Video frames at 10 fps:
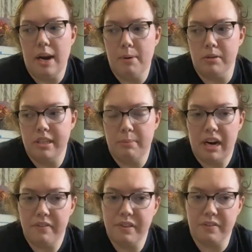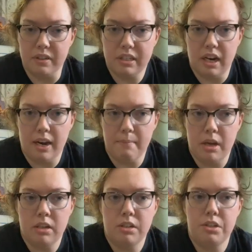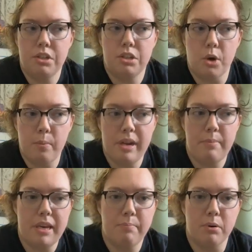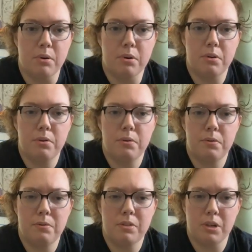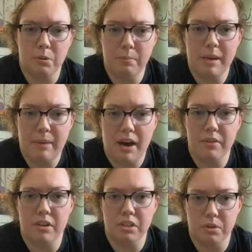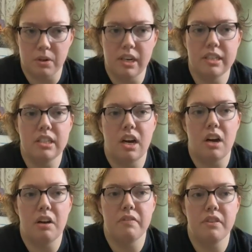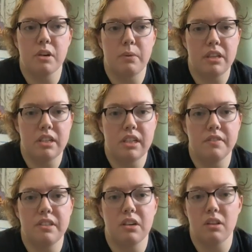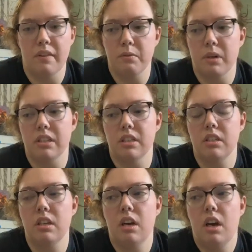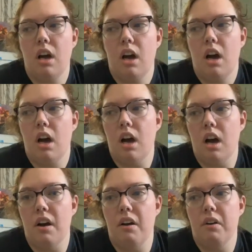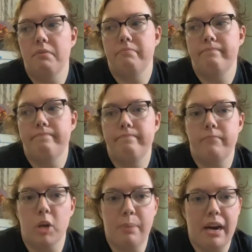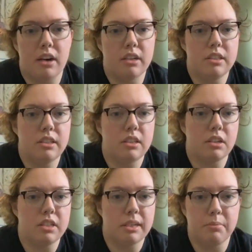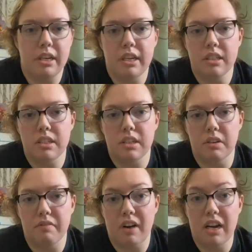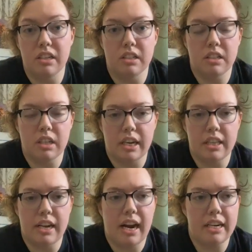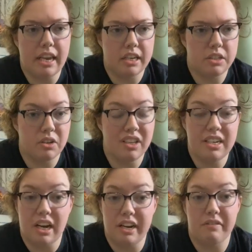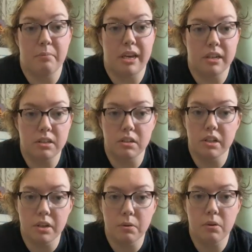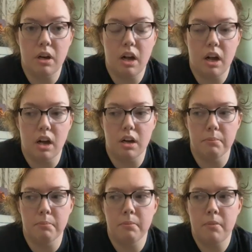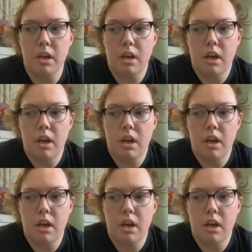and I posted about it for the first time, so many people told me about their stories, of their relatives, their loved ones, uh, their parents, their siblings, their friends, like that had cancer, that died from cancer too. Um,